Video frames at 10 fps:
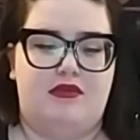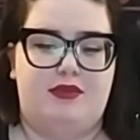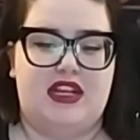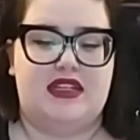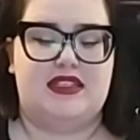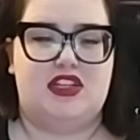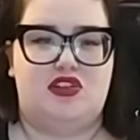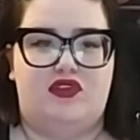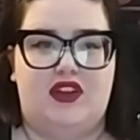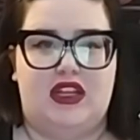because I
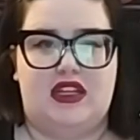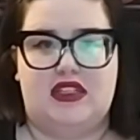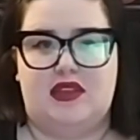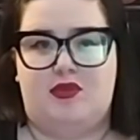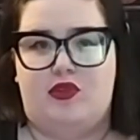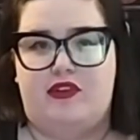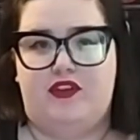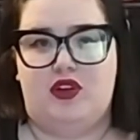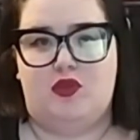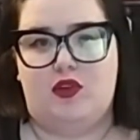do feel like it's important for
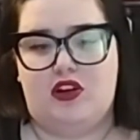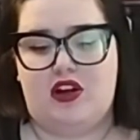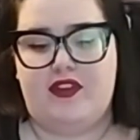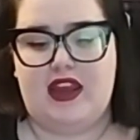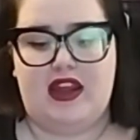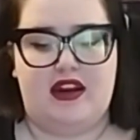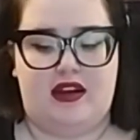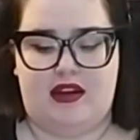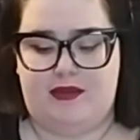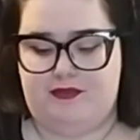you to work on that.
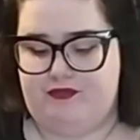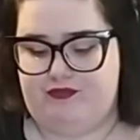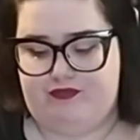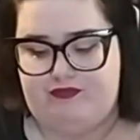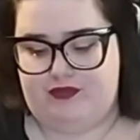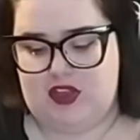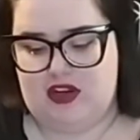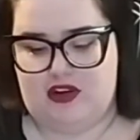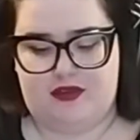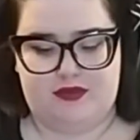
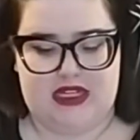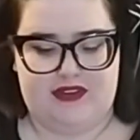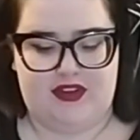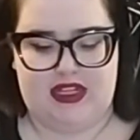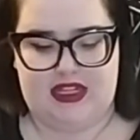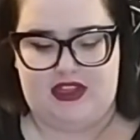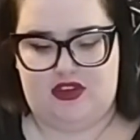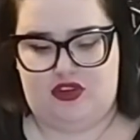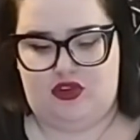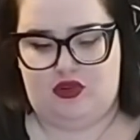I feel like
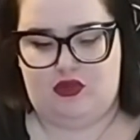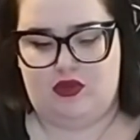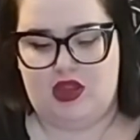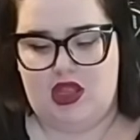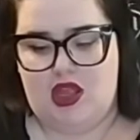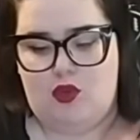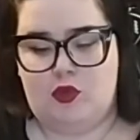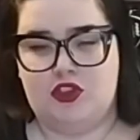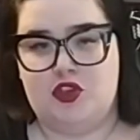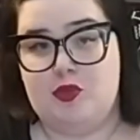you
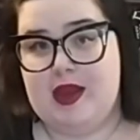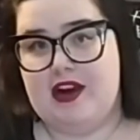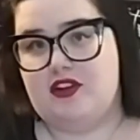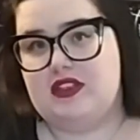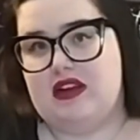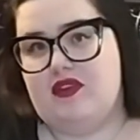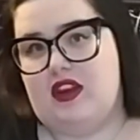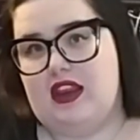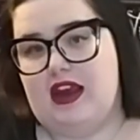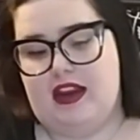will do better down the
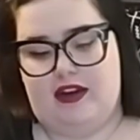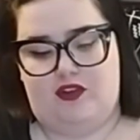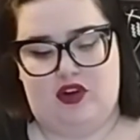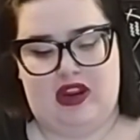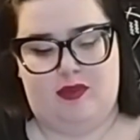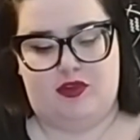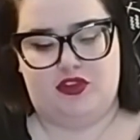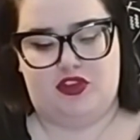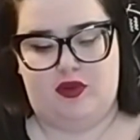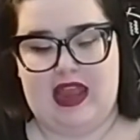line if you're able
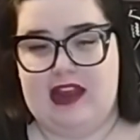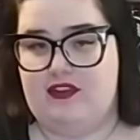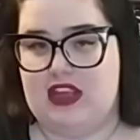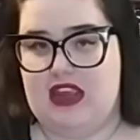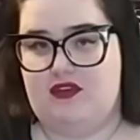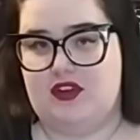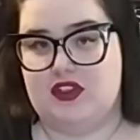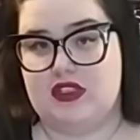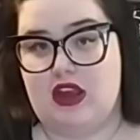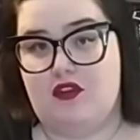to advocate for
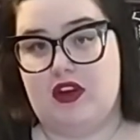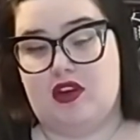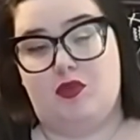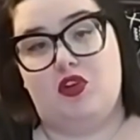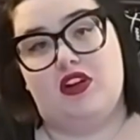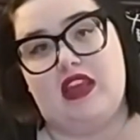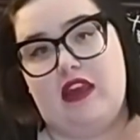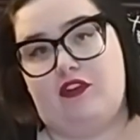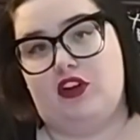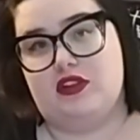yourself and
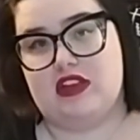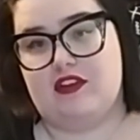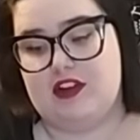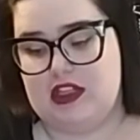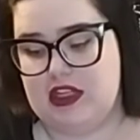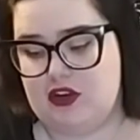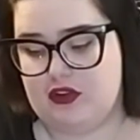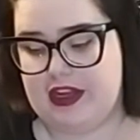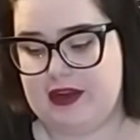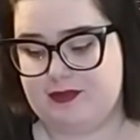communicate for yourself
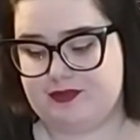clearly.